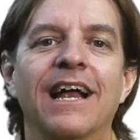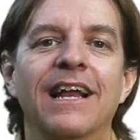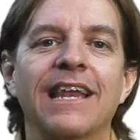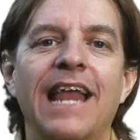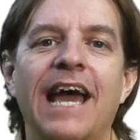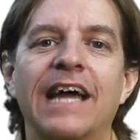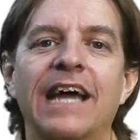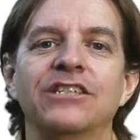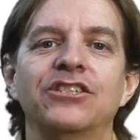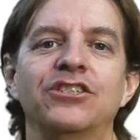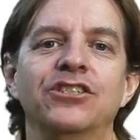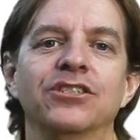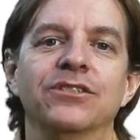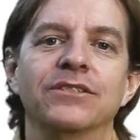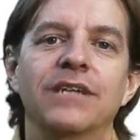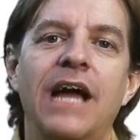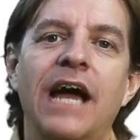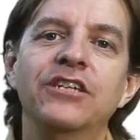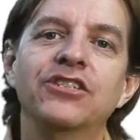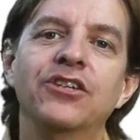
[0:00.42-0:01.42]
Last year,
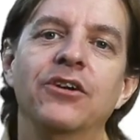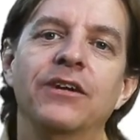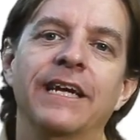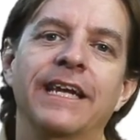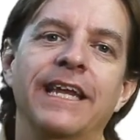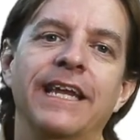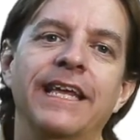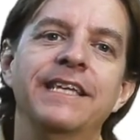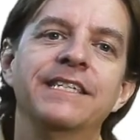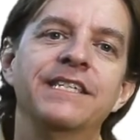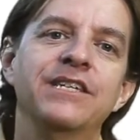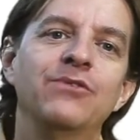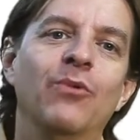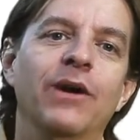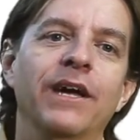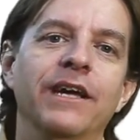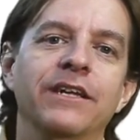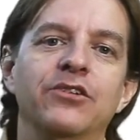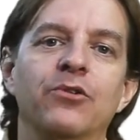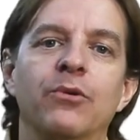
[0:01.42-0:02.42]
I showed an easy
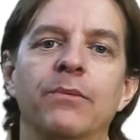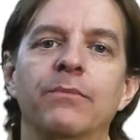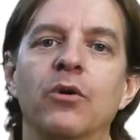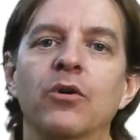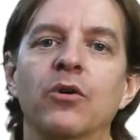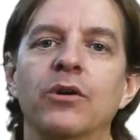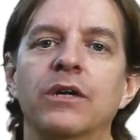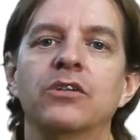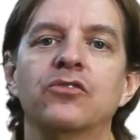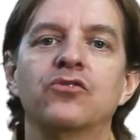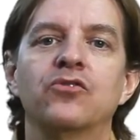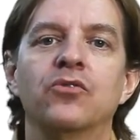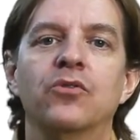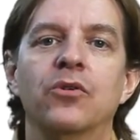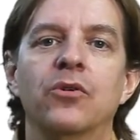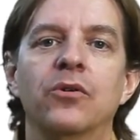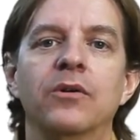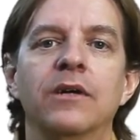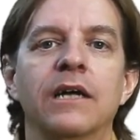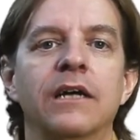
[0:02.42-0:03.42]
way to remote
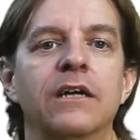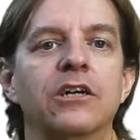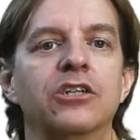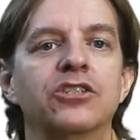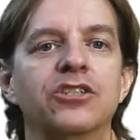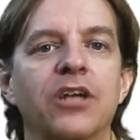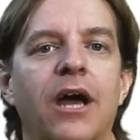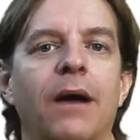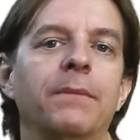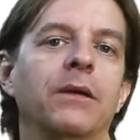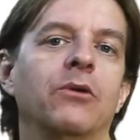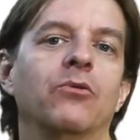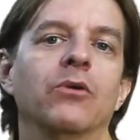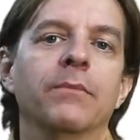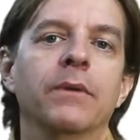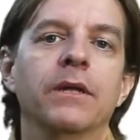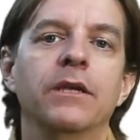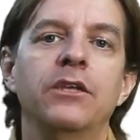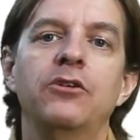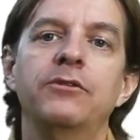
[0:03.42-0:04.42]
control shop
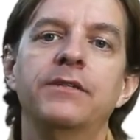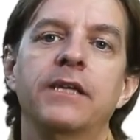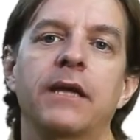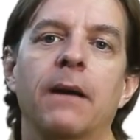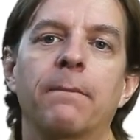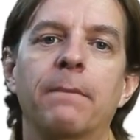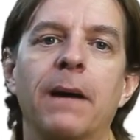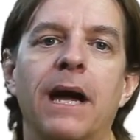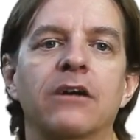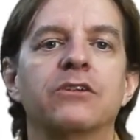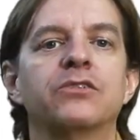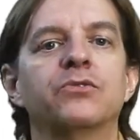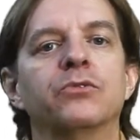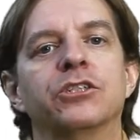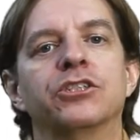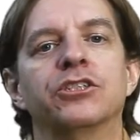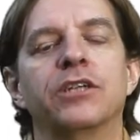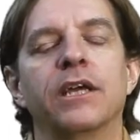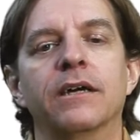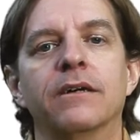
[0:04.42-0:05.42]
equipment using a
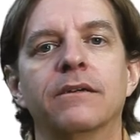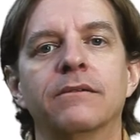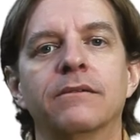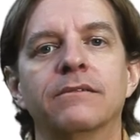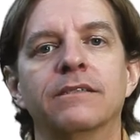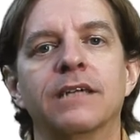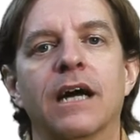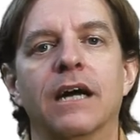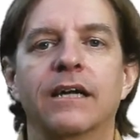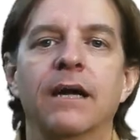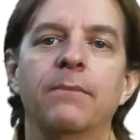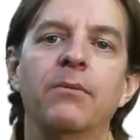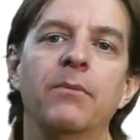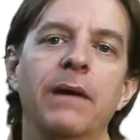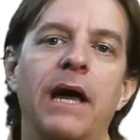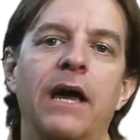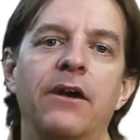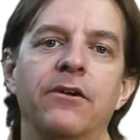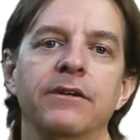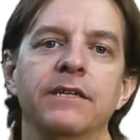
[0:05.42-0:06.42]
PowerSwitch tail, a couple
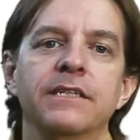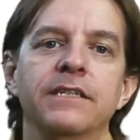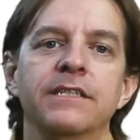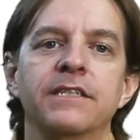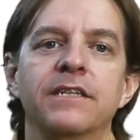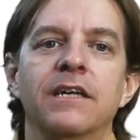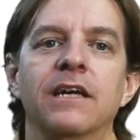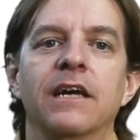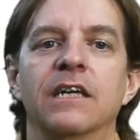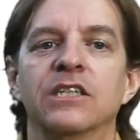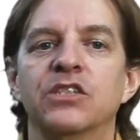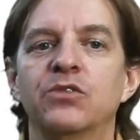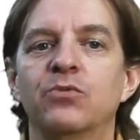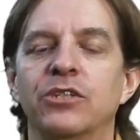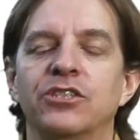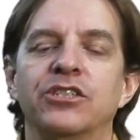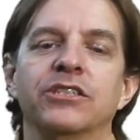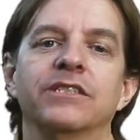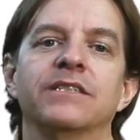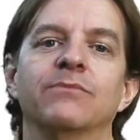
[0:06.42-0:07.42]
batteries, a
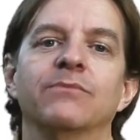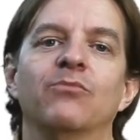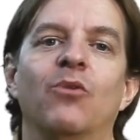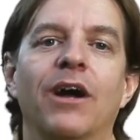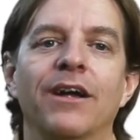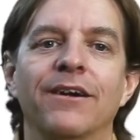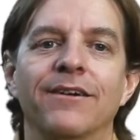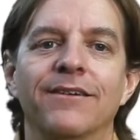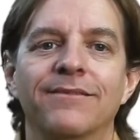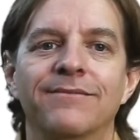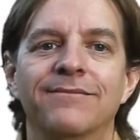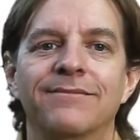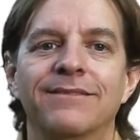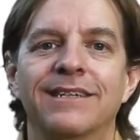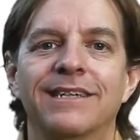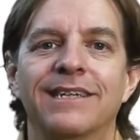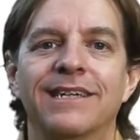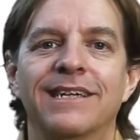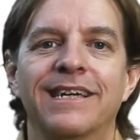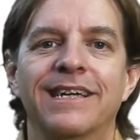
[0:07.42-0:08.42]
switch, and some wire.
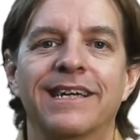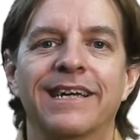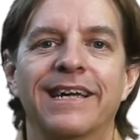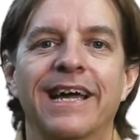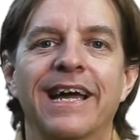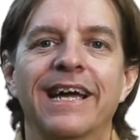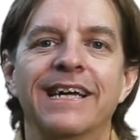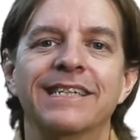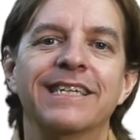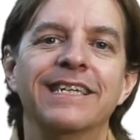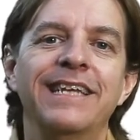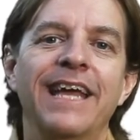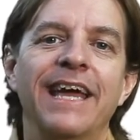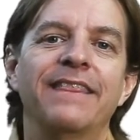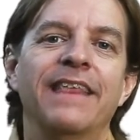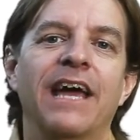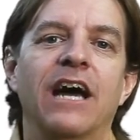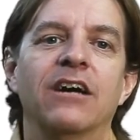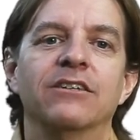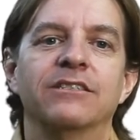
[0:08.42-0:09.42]
Today at
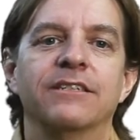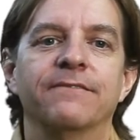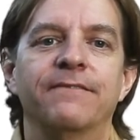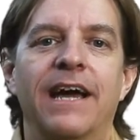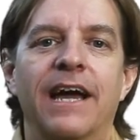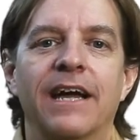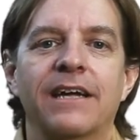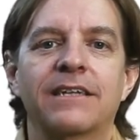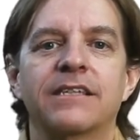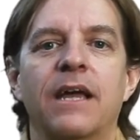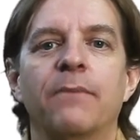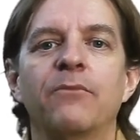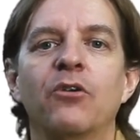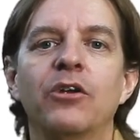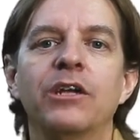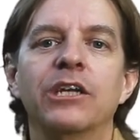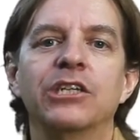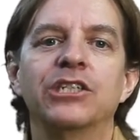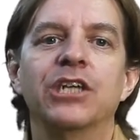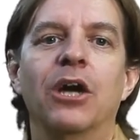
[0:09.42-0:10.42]
the House of Hacks, I'm
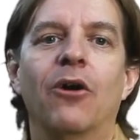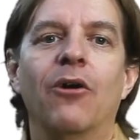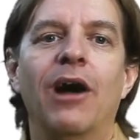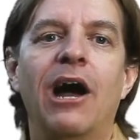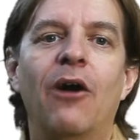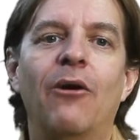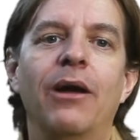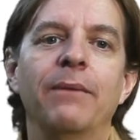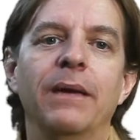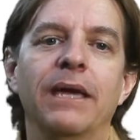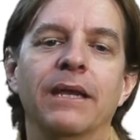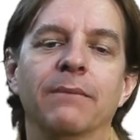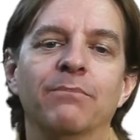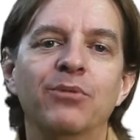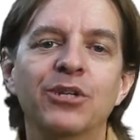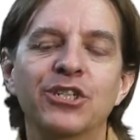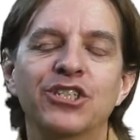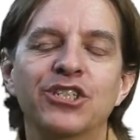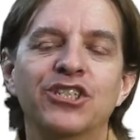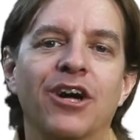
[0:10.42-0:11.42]
going to show how I made a
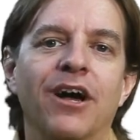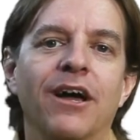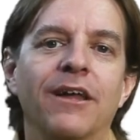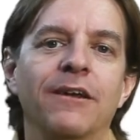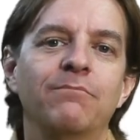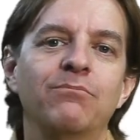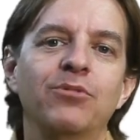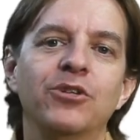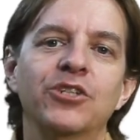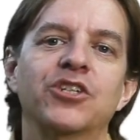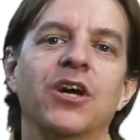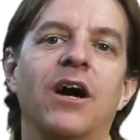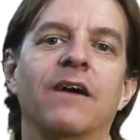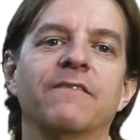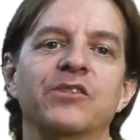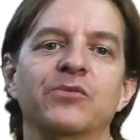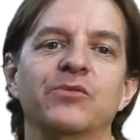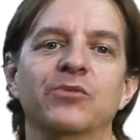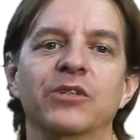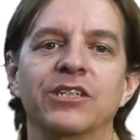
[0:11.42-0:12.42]
push-on, push-off
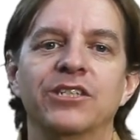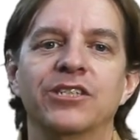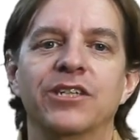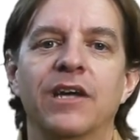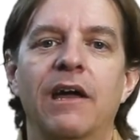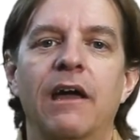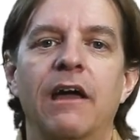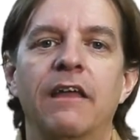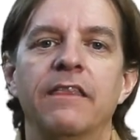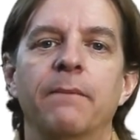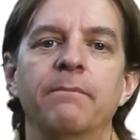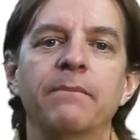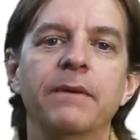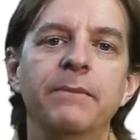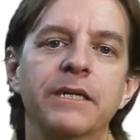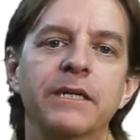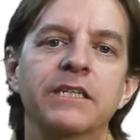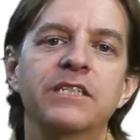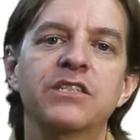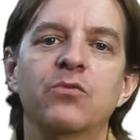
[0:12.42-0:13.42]
switch that
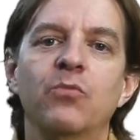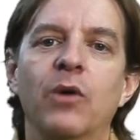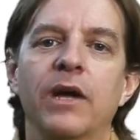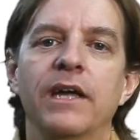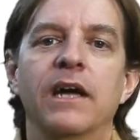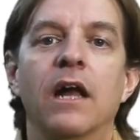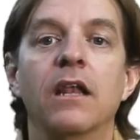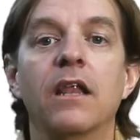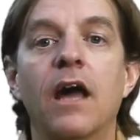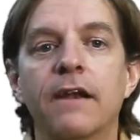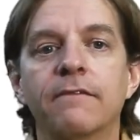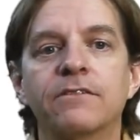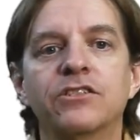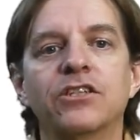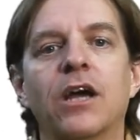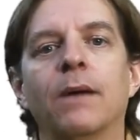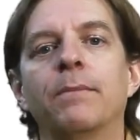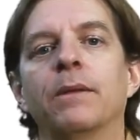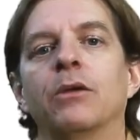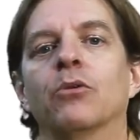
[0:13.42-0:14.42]
mimics the way a lot of
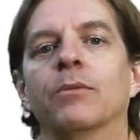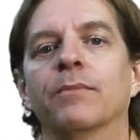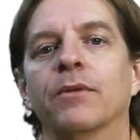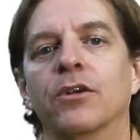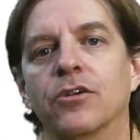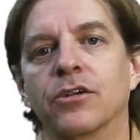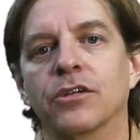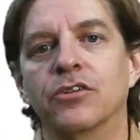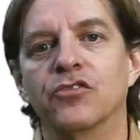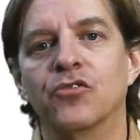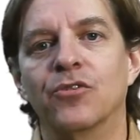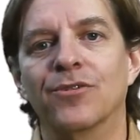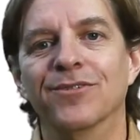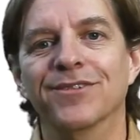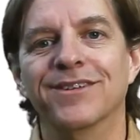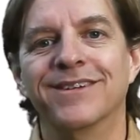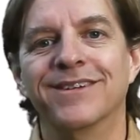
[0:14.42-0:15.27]
shop equipment are controlled.